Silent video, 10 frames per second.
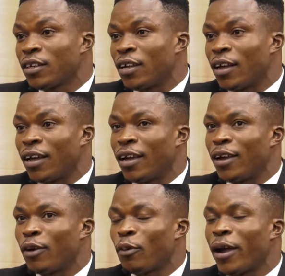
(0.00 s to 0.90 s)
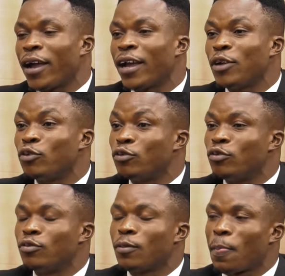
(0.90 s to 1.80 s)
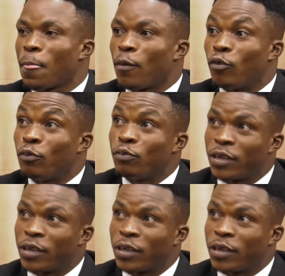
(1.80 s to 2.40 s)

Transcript: where you will